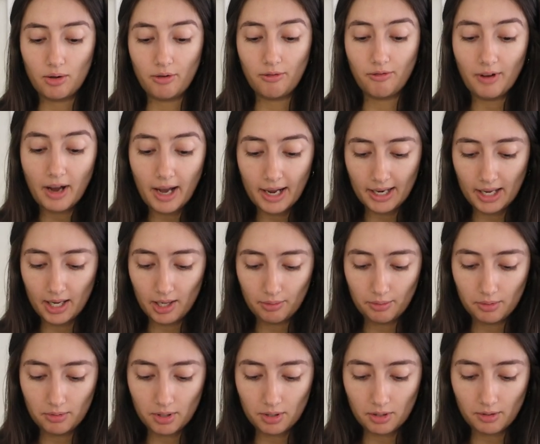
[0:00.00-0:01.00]
on a Friday,
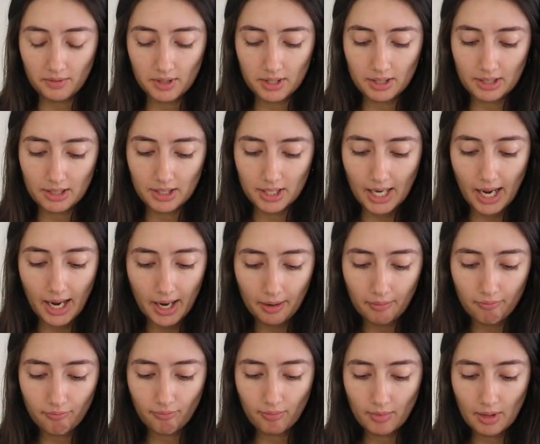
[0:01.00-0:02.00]
which is obviously today.
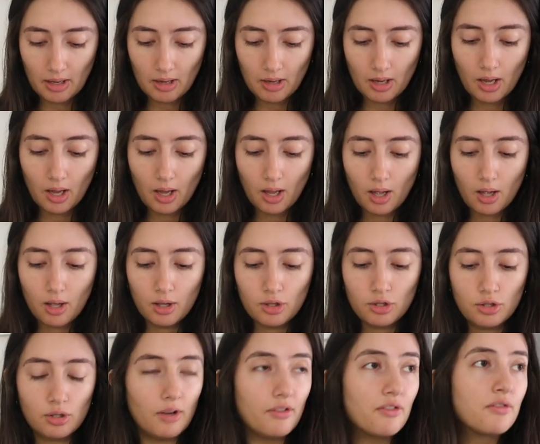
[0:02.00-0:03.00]

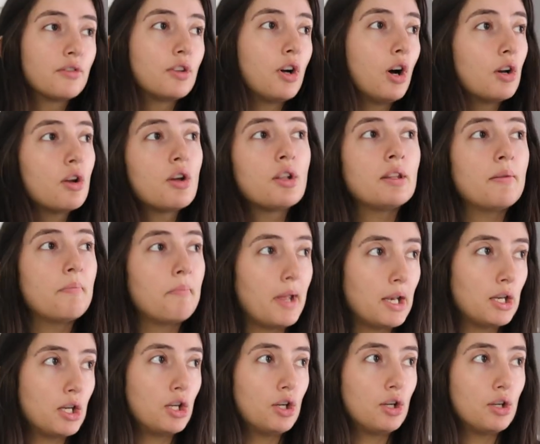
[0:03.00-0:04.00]
So I've got on the
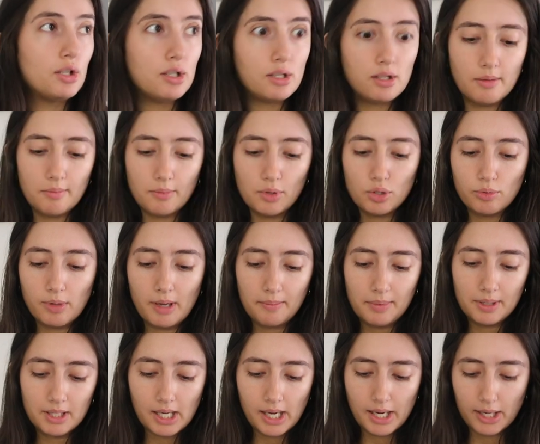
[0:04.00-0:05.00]
menu some sweet
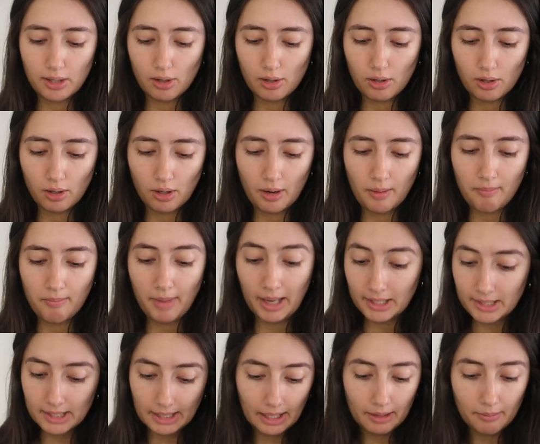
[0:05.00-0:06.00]
potato
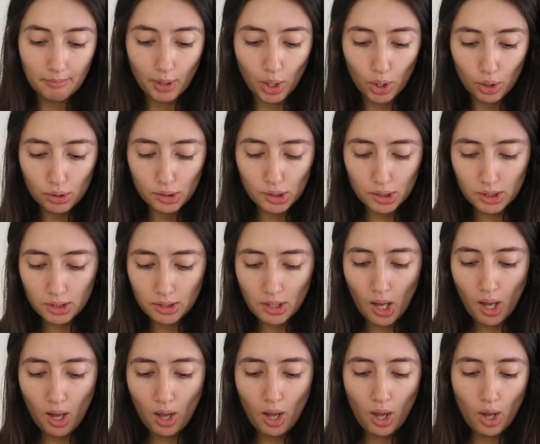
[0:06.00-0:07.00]
Mexican bowls,
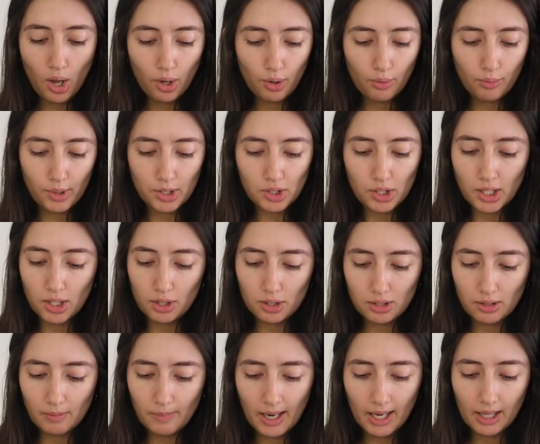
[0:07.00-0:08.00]
which I
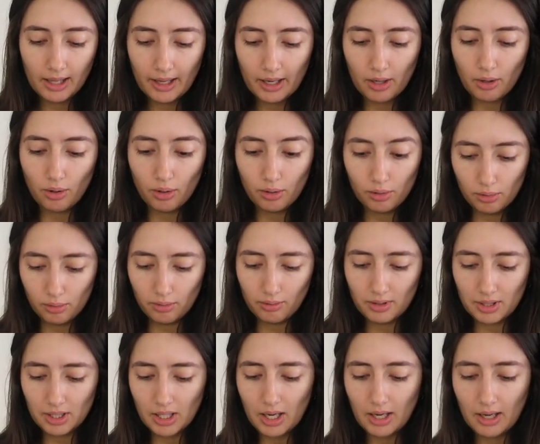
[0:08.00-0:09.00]
used to make like all
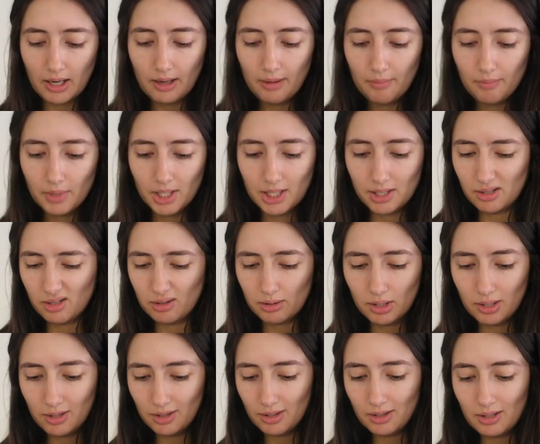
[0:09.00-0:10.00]
the time. It's
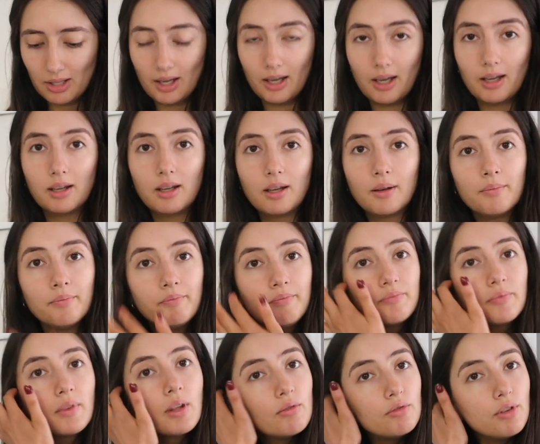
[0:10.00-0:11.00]
literally just like
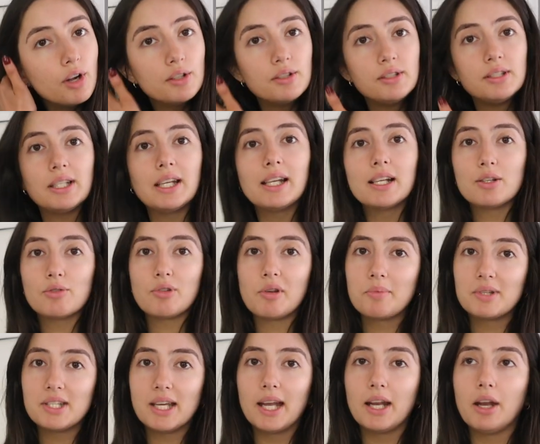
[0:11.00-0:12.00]
roasting sweet
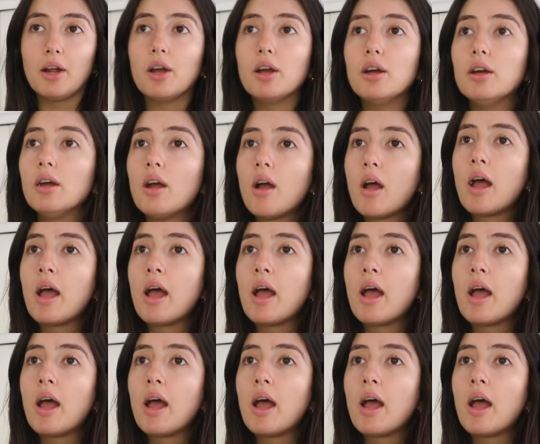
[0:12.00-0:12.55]
potato